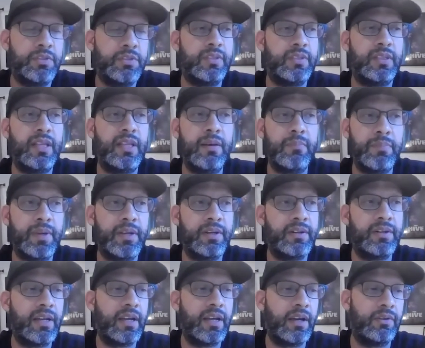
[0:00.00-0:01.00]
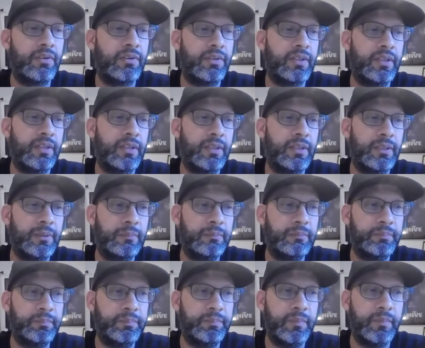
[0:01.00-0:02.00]
It's a lot better now,
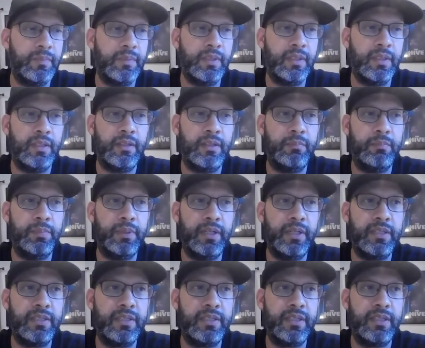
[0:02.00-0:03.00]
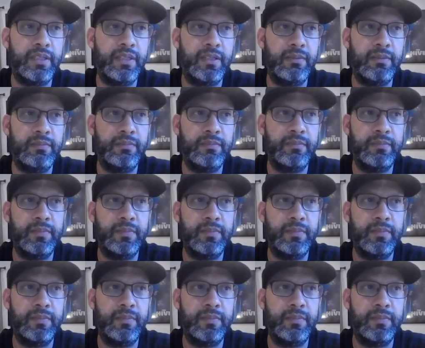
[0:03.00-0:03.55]
but then